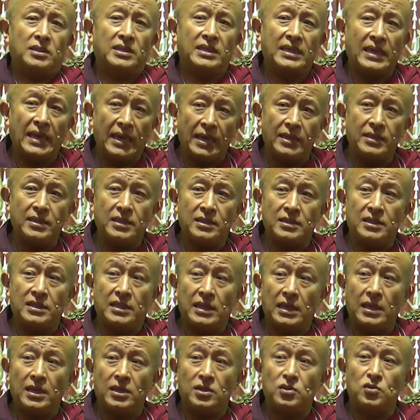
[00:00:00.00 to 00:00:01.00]
gathered
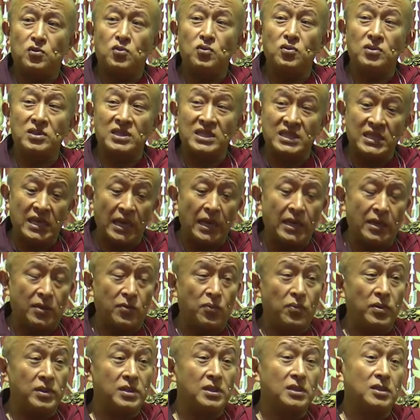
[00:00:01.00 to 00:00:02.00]
there to check
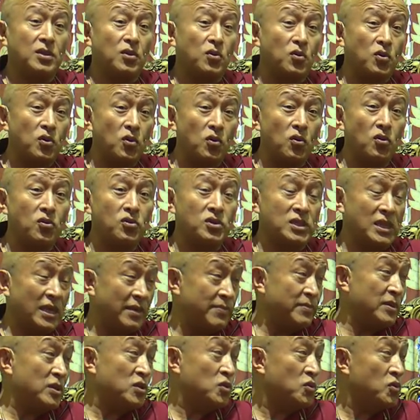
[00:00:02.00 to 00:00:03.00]
whether the crows
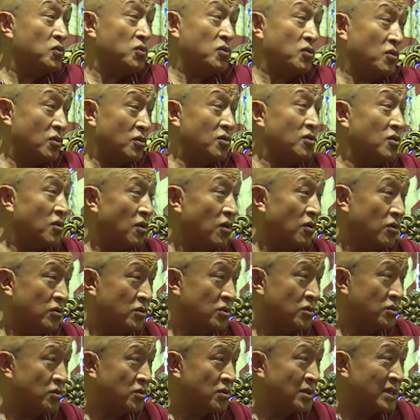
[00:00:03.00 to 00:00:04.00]
have the truth or not.